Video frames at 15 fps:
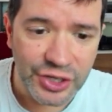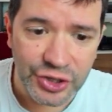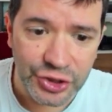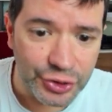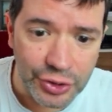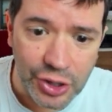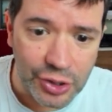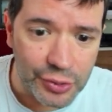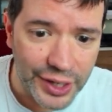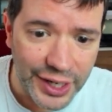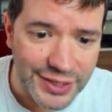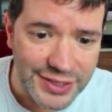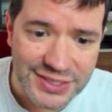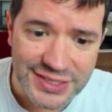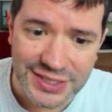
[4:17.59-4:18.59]

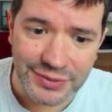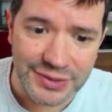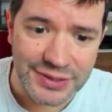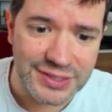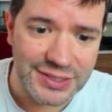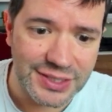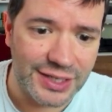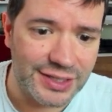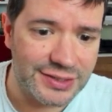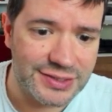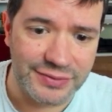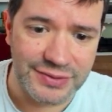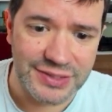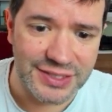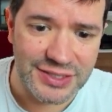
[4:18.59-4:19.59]
308,
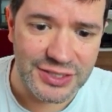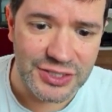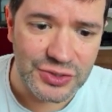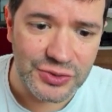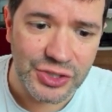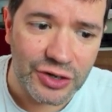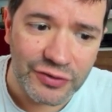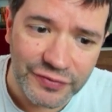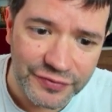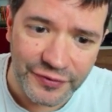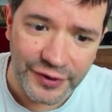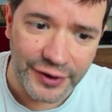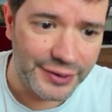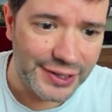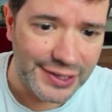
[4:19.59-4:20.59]
762, you're
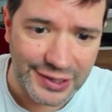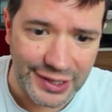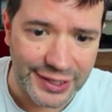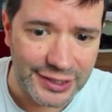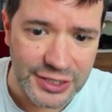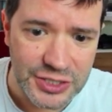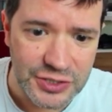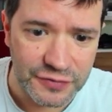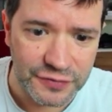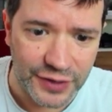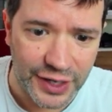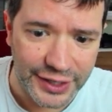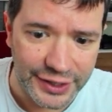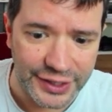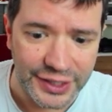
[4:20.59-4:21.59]
very likely to
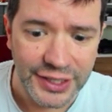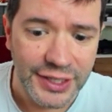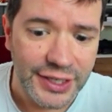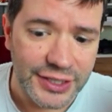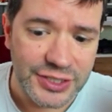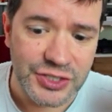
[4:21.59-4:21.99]
find it. It's